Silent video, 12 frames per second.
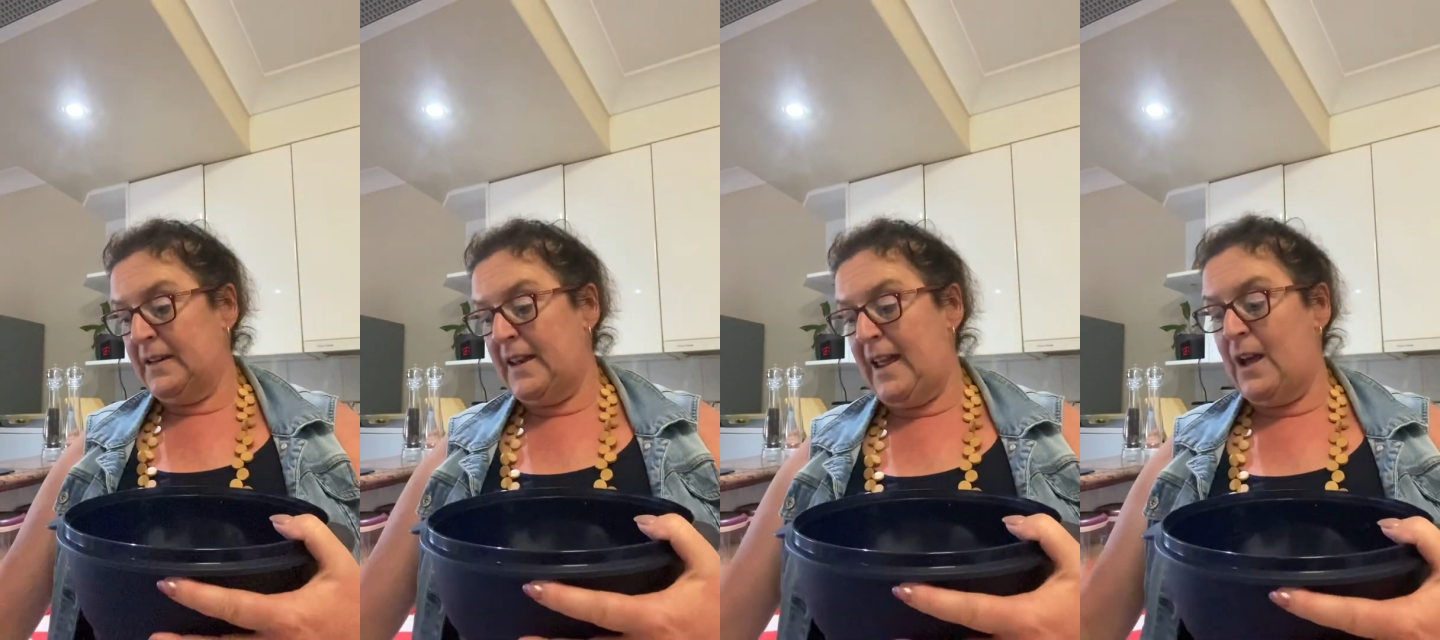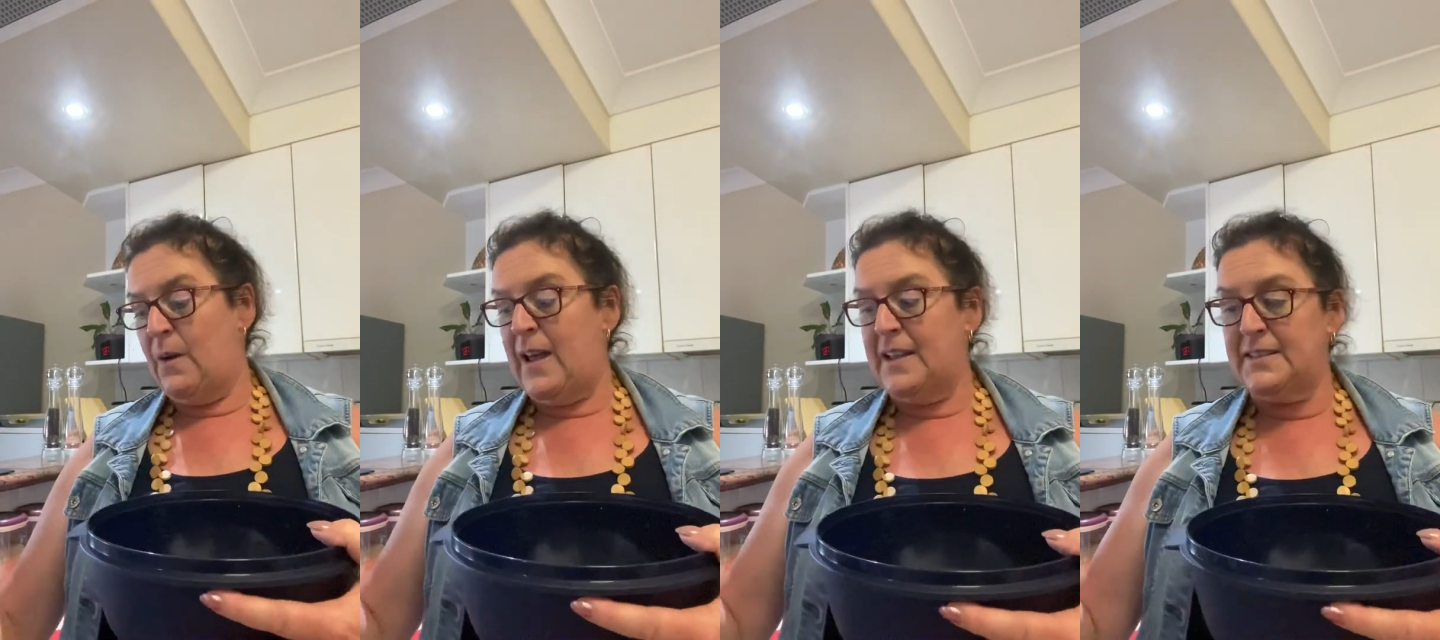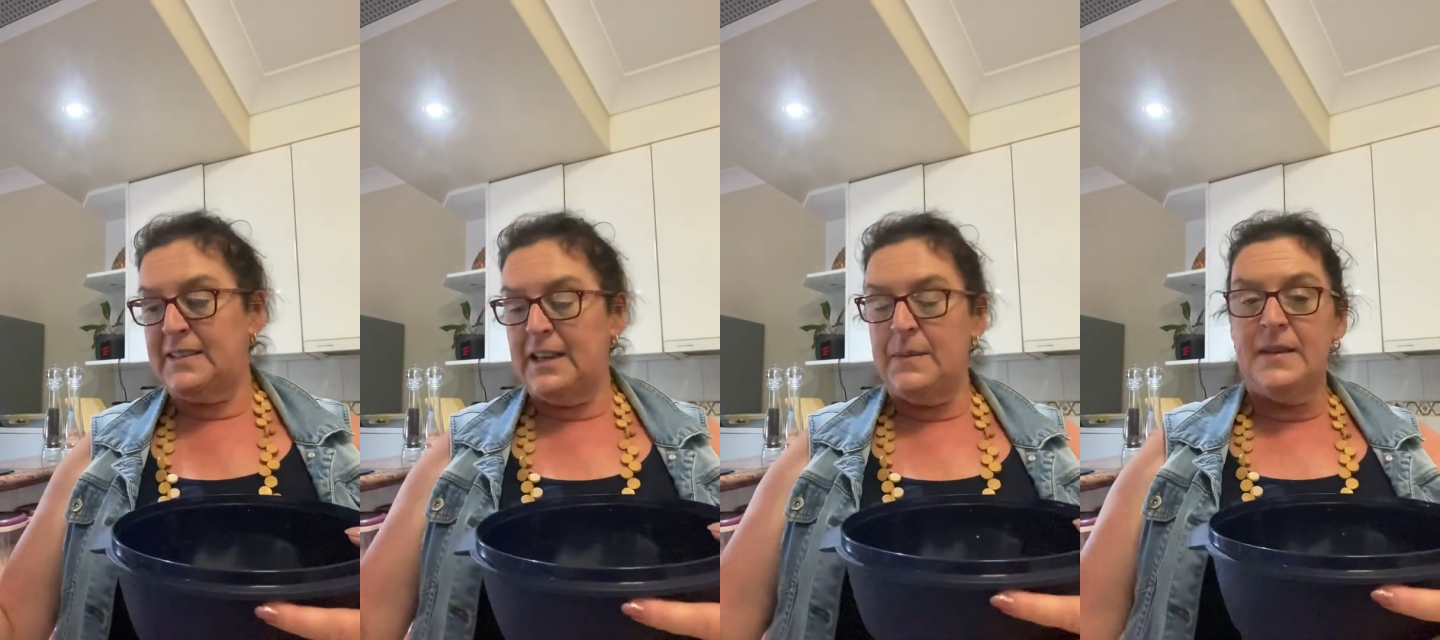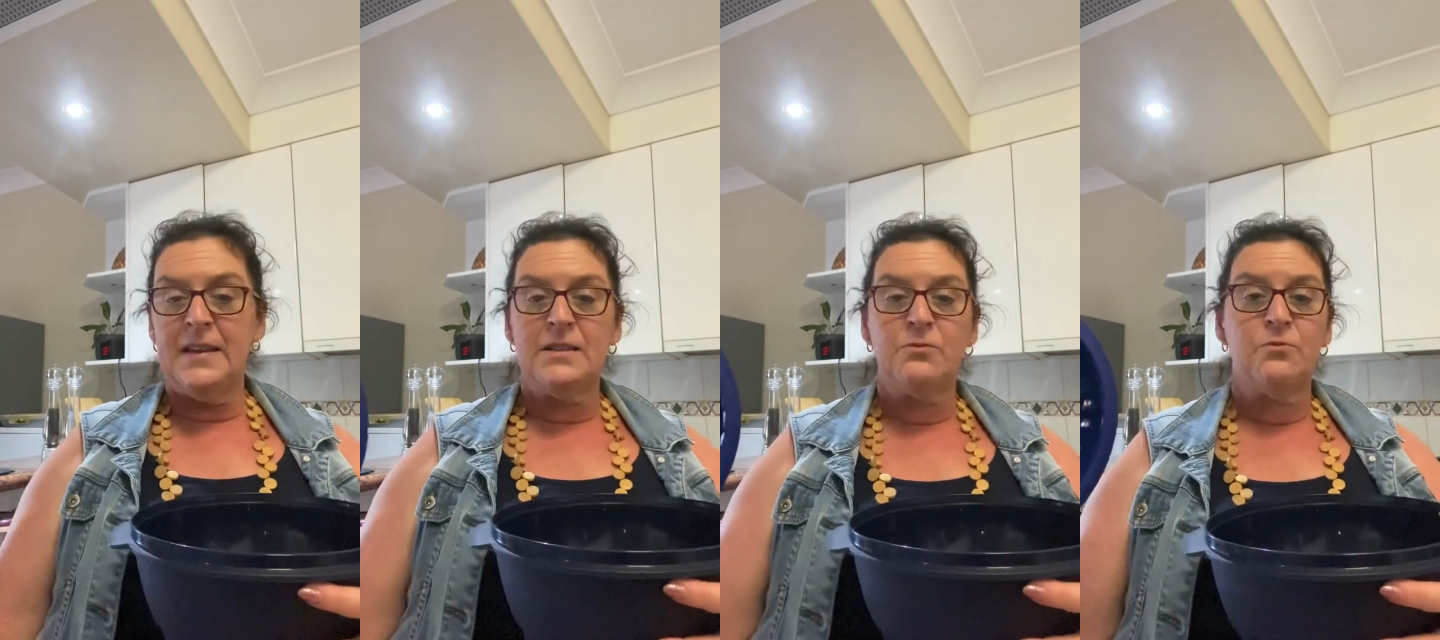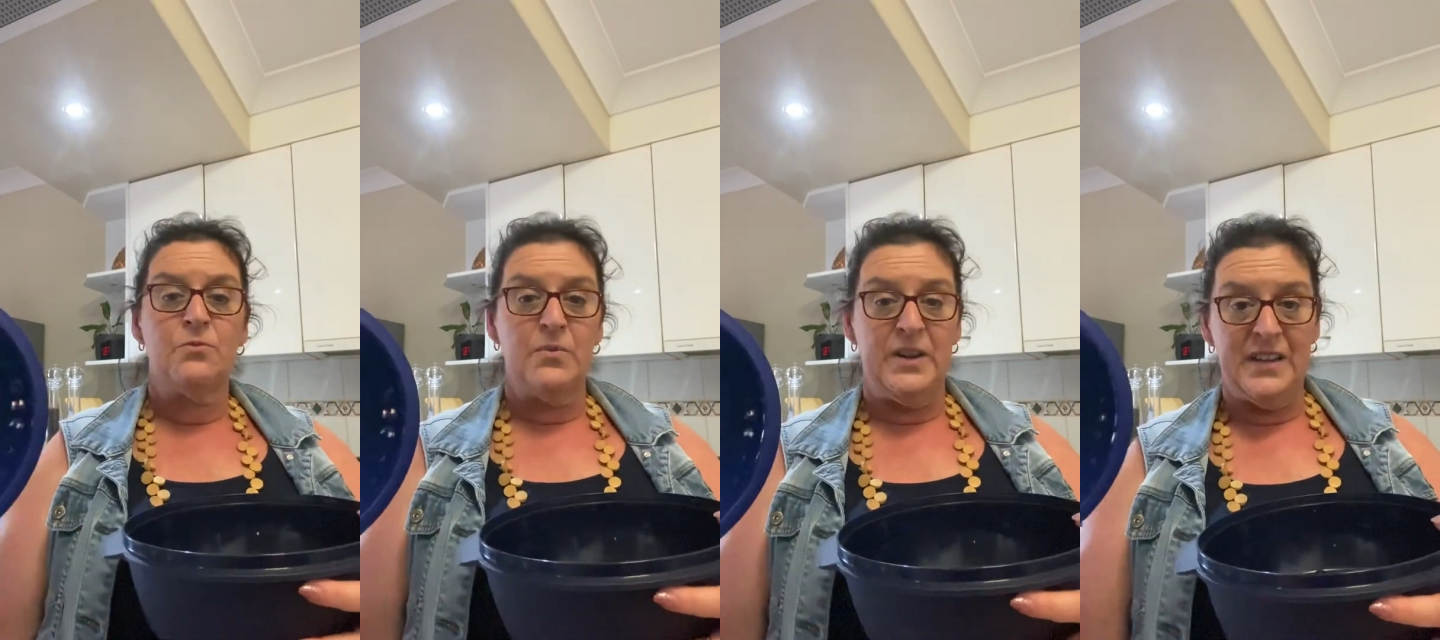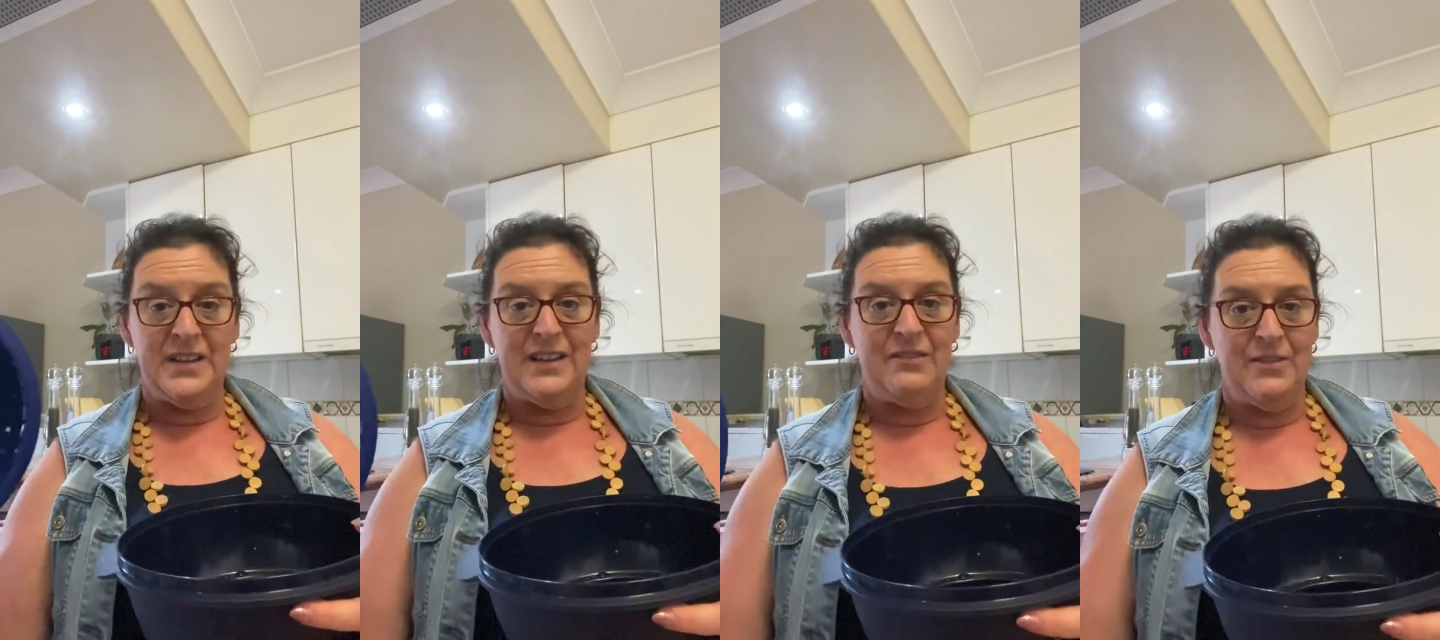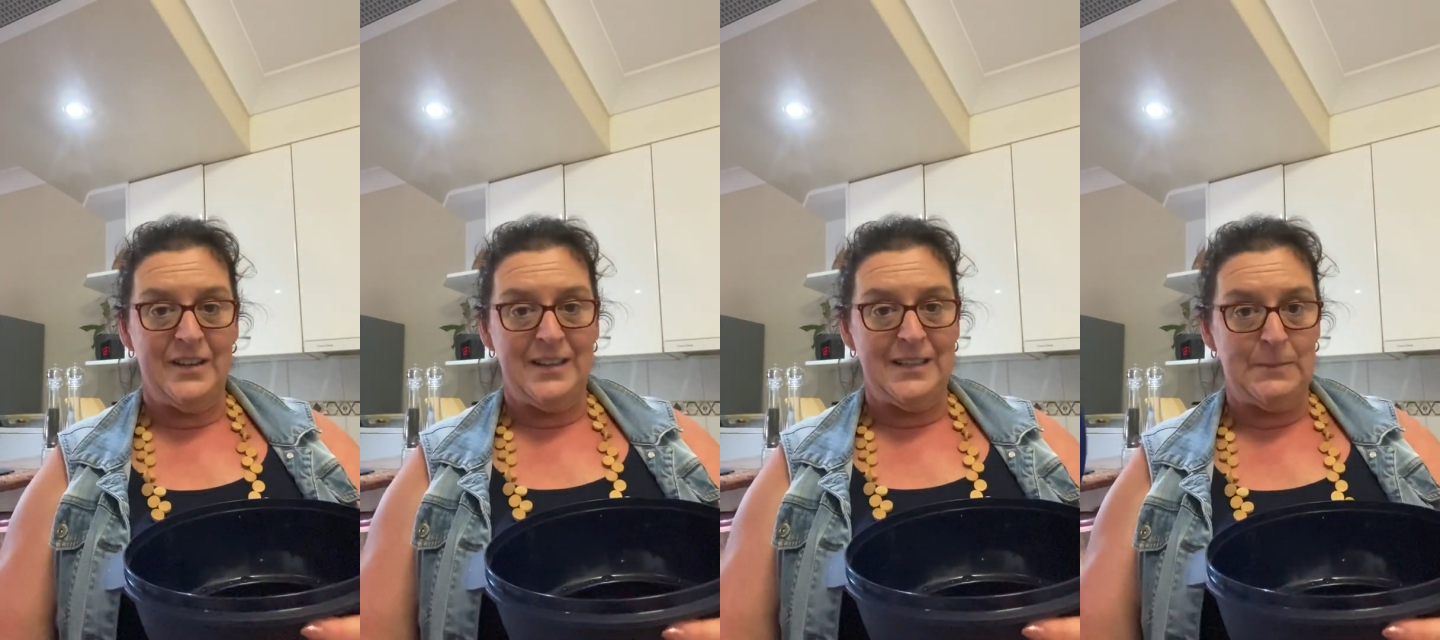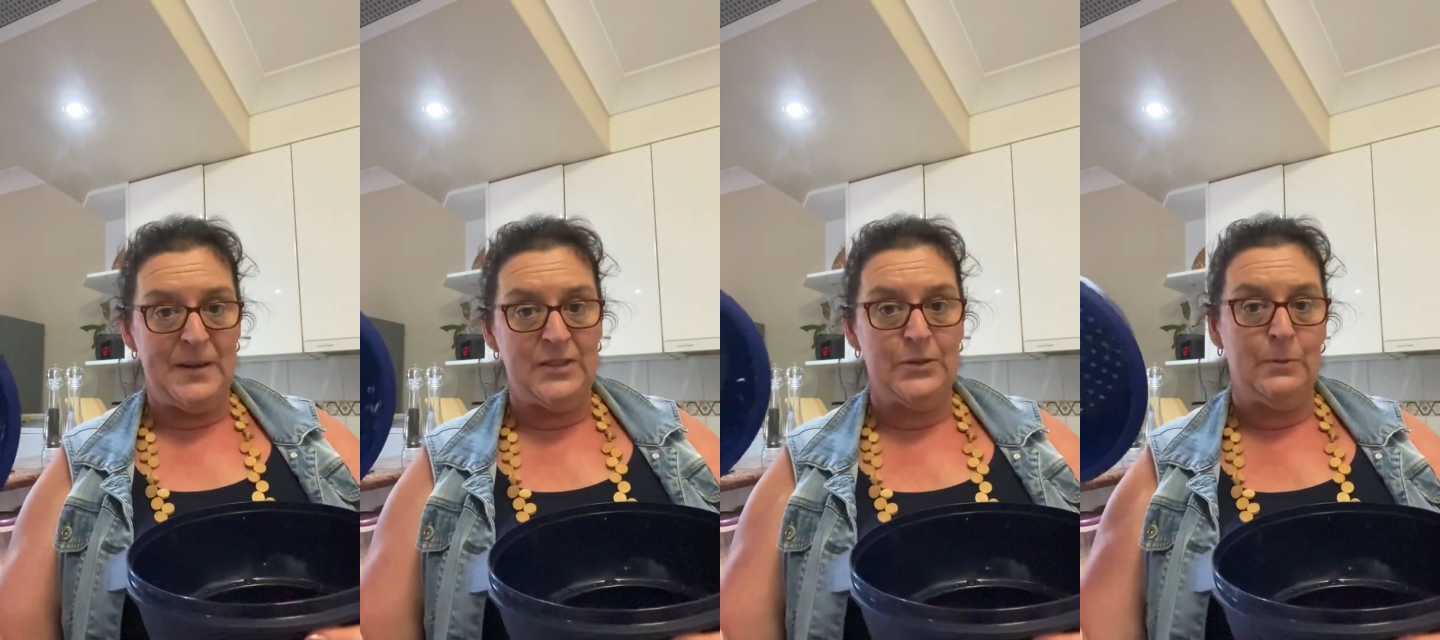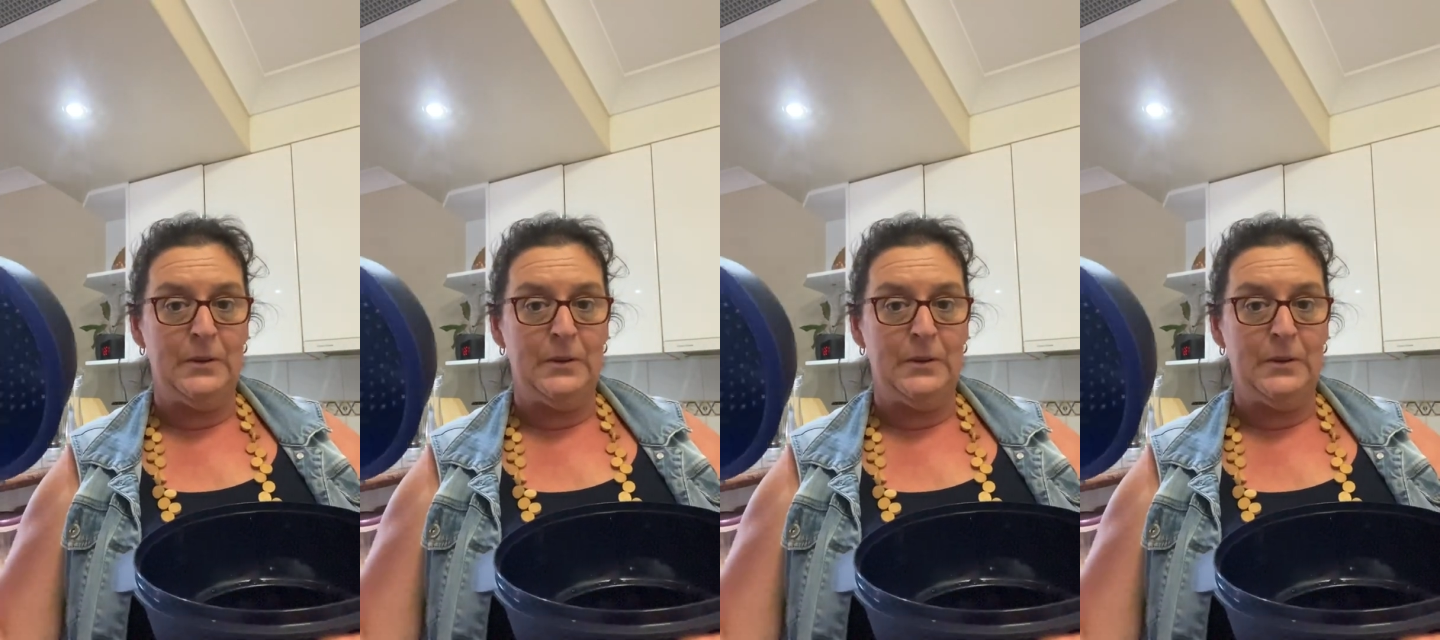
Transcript: Now our steaming is really, really special,